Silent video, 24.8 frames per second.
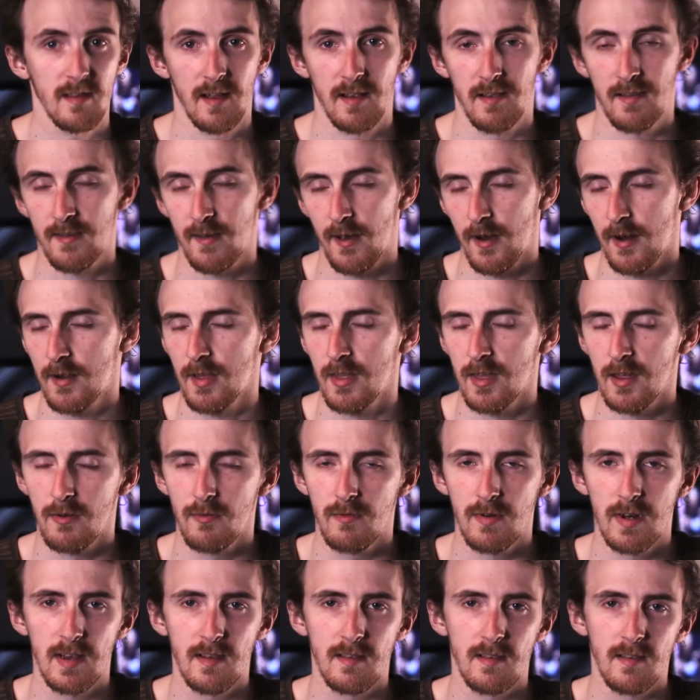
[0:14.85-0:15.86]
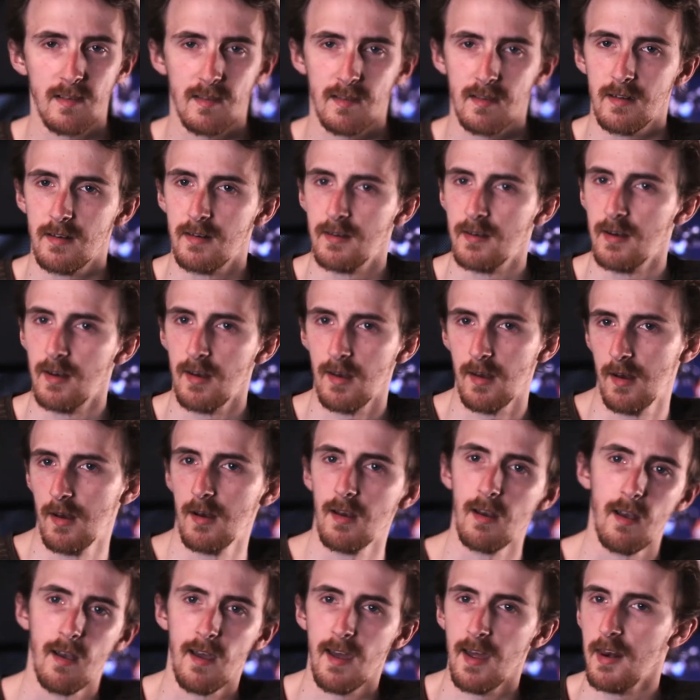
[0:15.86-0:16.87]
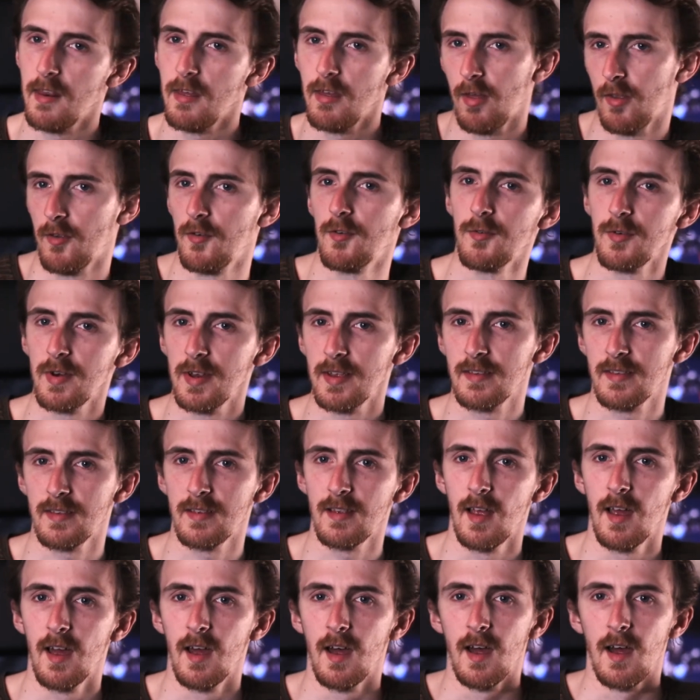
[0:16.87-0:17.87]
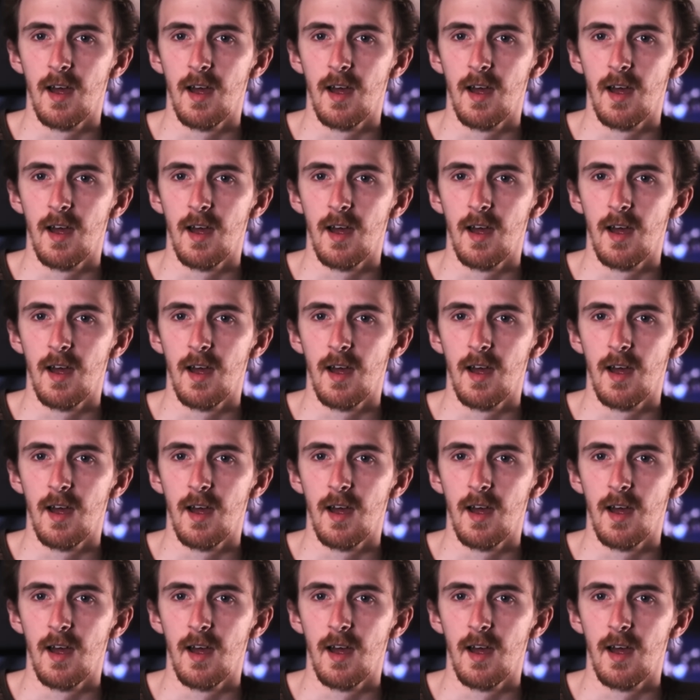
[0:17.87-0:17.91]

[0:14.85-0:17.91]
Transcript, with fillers: and cycling reasons, and any other reason.